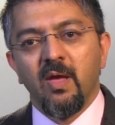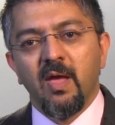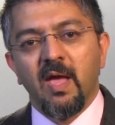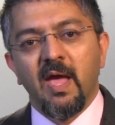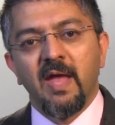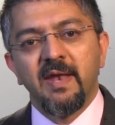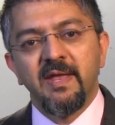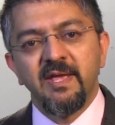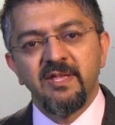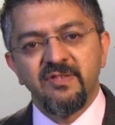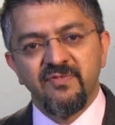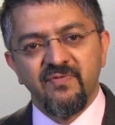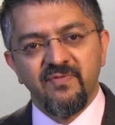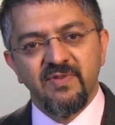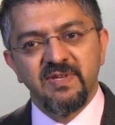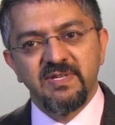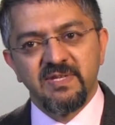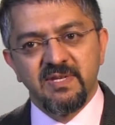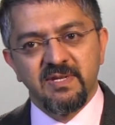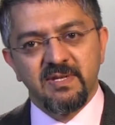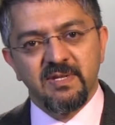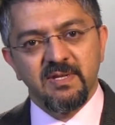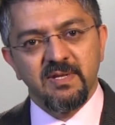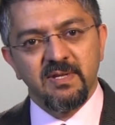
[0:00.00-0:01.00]
At each
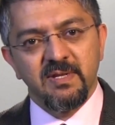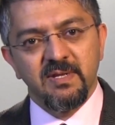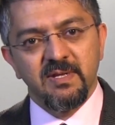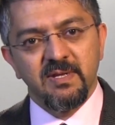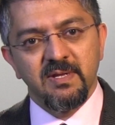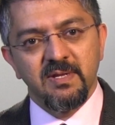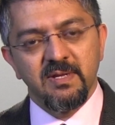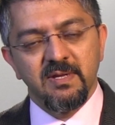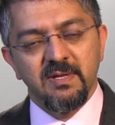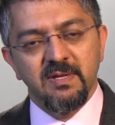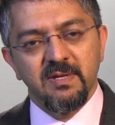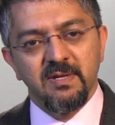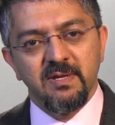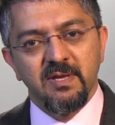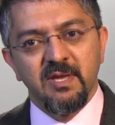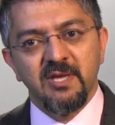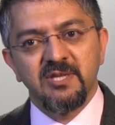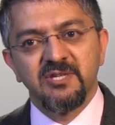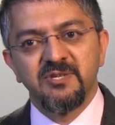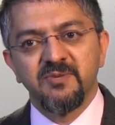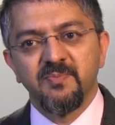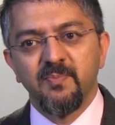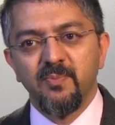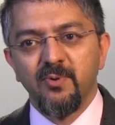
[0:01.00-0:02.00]
visit,
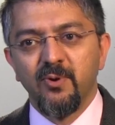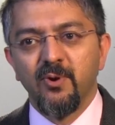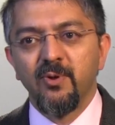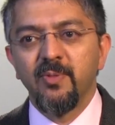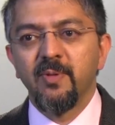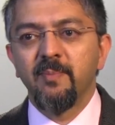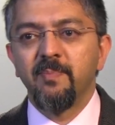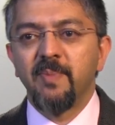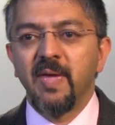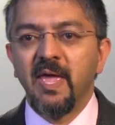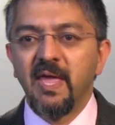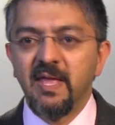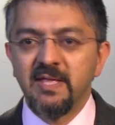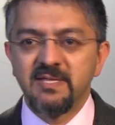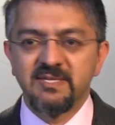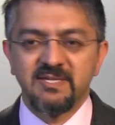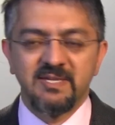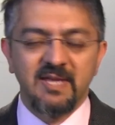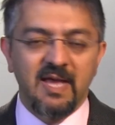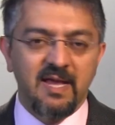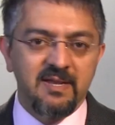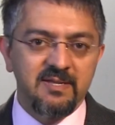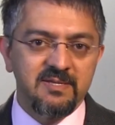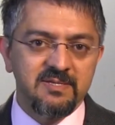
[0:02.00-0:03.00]
explore the pain
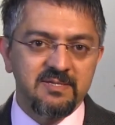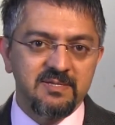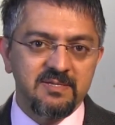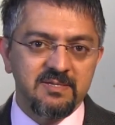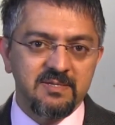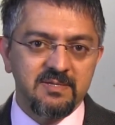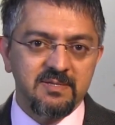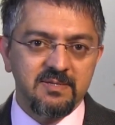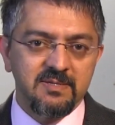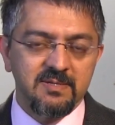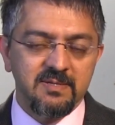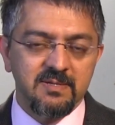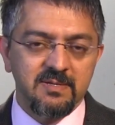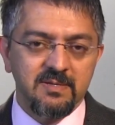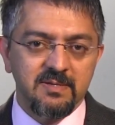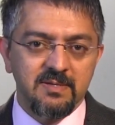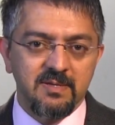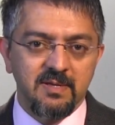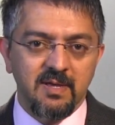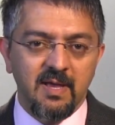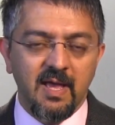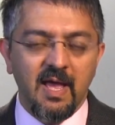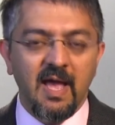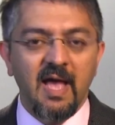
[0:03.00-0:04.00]
status,
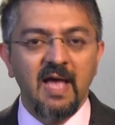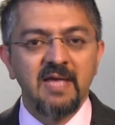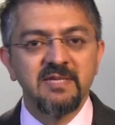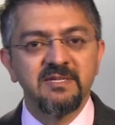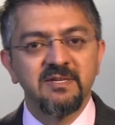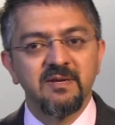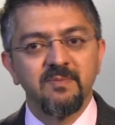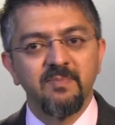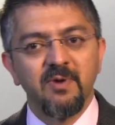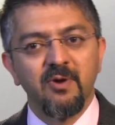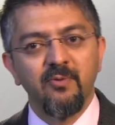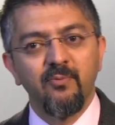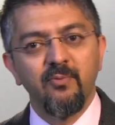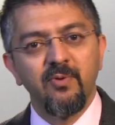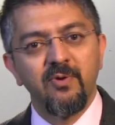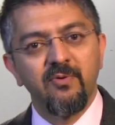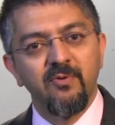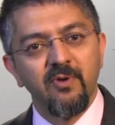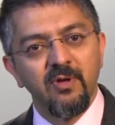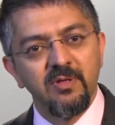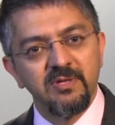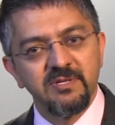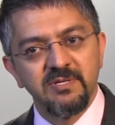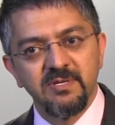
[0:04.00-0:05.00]
ask about
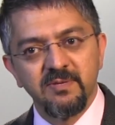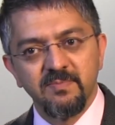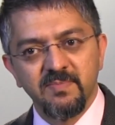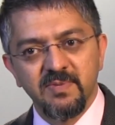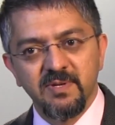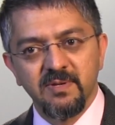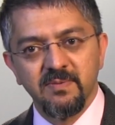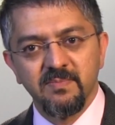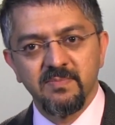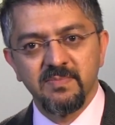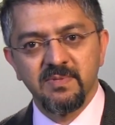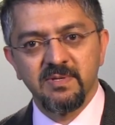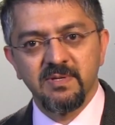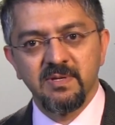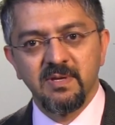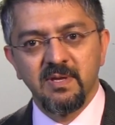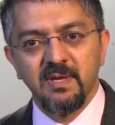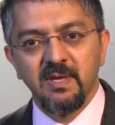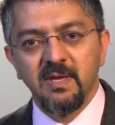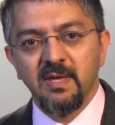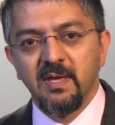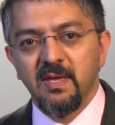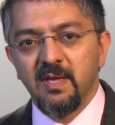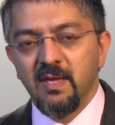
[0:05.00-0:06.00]
withdrawal symptoms,
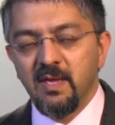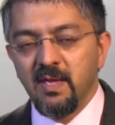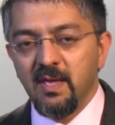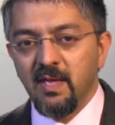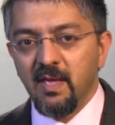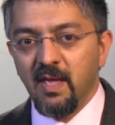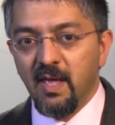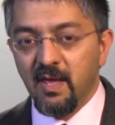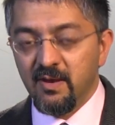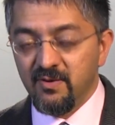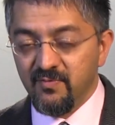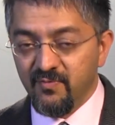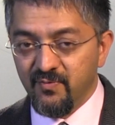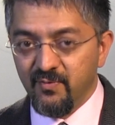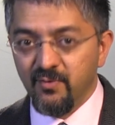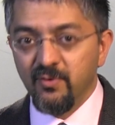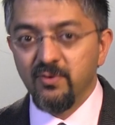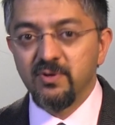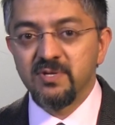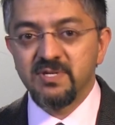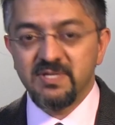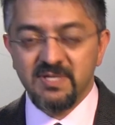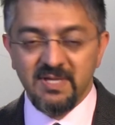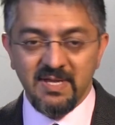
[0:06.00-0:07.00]
and of
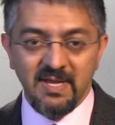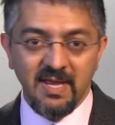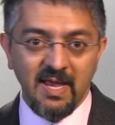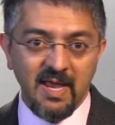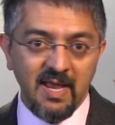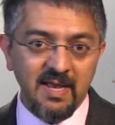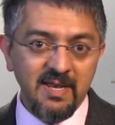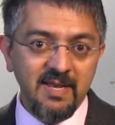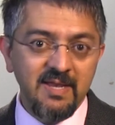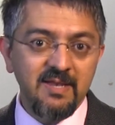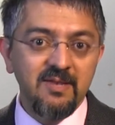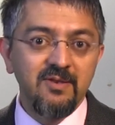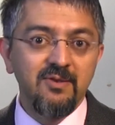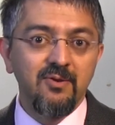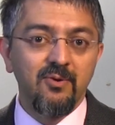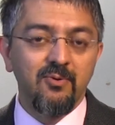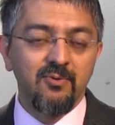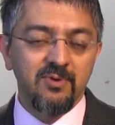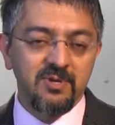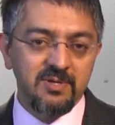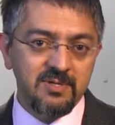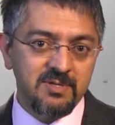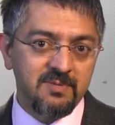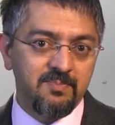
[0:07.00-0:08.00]
course, any
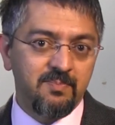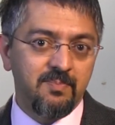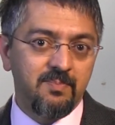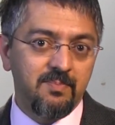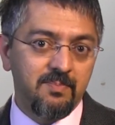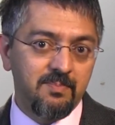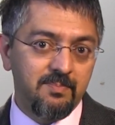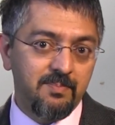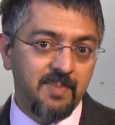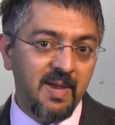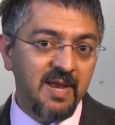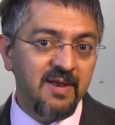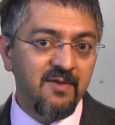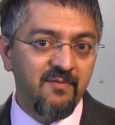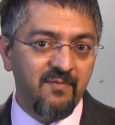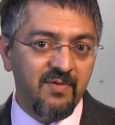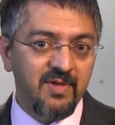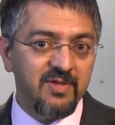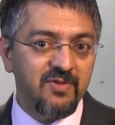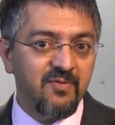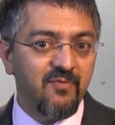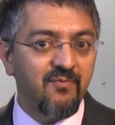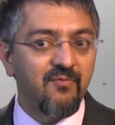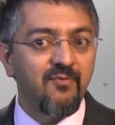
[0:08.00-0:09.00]
noted
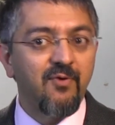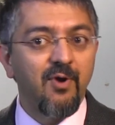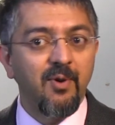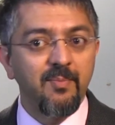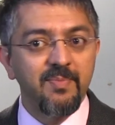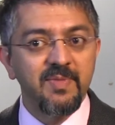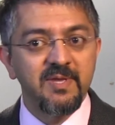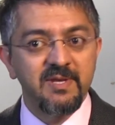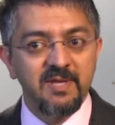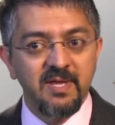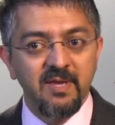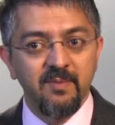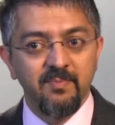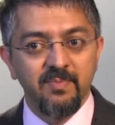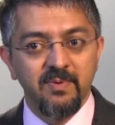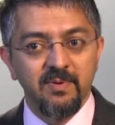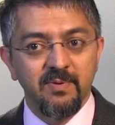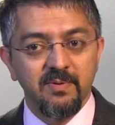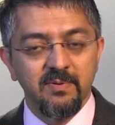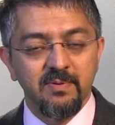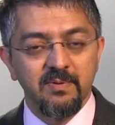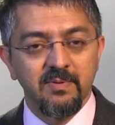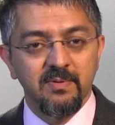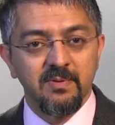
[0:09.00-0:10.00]
benefits from the
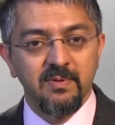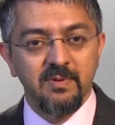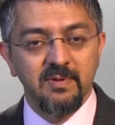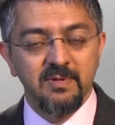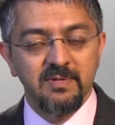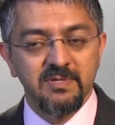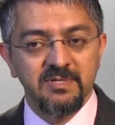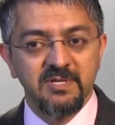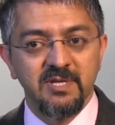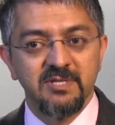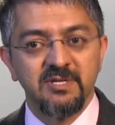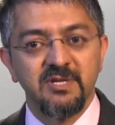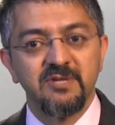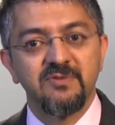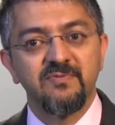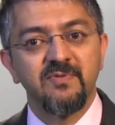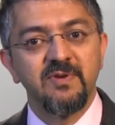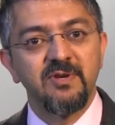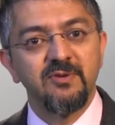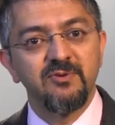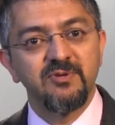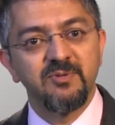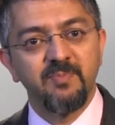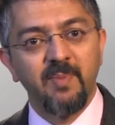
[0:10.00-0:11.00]
taper, such as
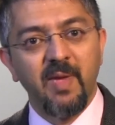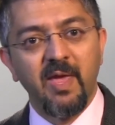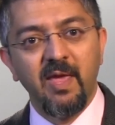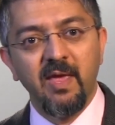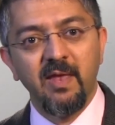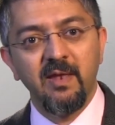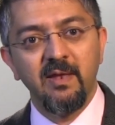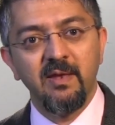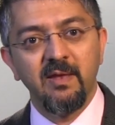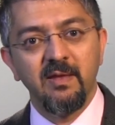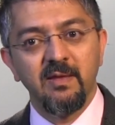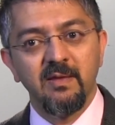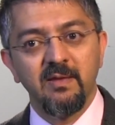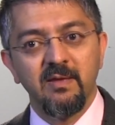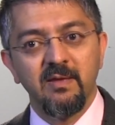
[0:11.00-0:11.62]
reduced pain,